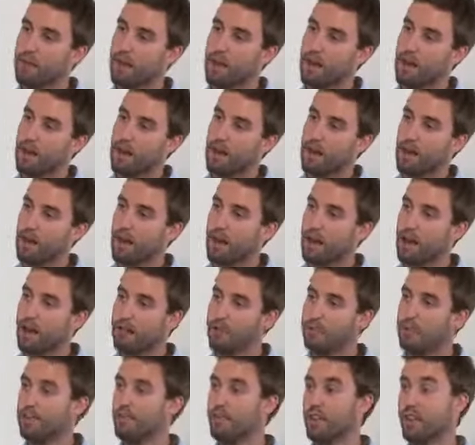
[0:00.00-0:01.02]

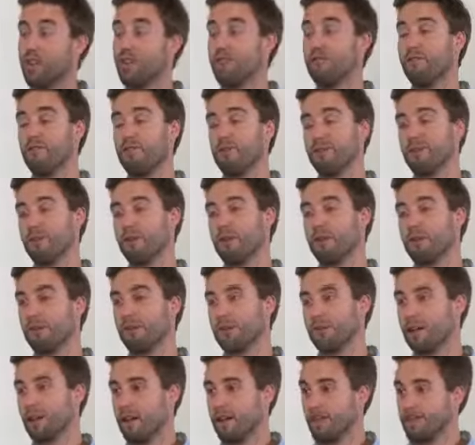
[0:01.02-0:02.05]
I've nearly finished
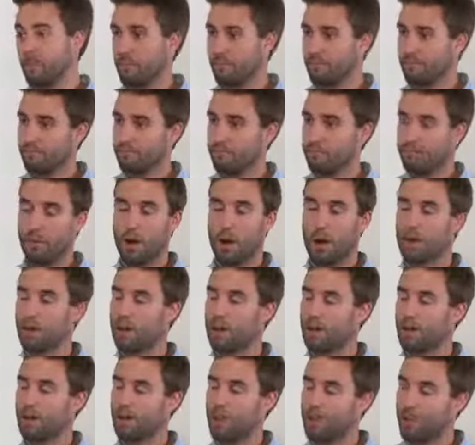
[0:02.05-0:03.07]
my career,
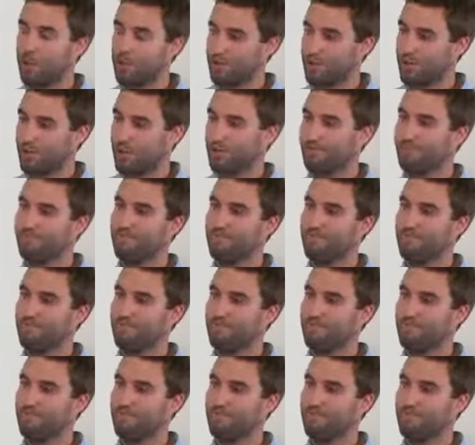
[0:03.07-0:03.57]
my course.